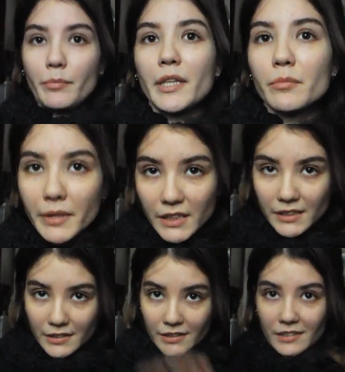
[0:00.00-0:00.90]
big
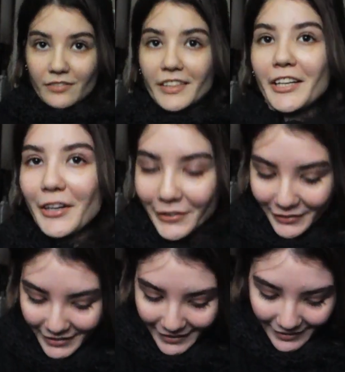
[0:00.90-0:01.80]
piece in this
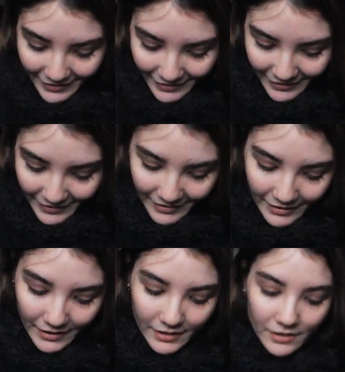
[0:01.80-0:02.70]
video.
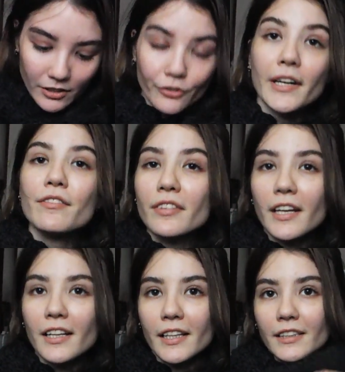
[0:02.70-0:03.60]
It's the grand
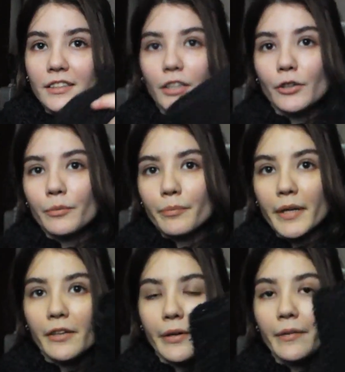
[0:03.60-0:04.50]
finale. So, but
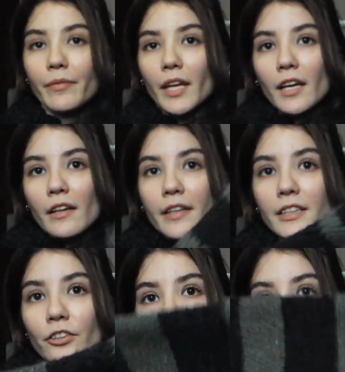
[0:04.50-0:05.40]
anyway,
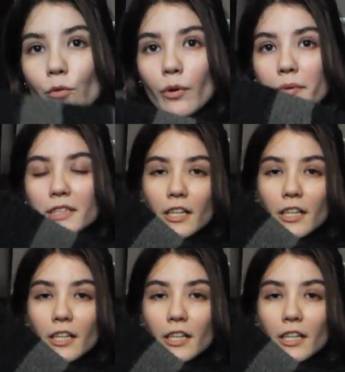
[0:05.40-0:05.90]
these are leg warmers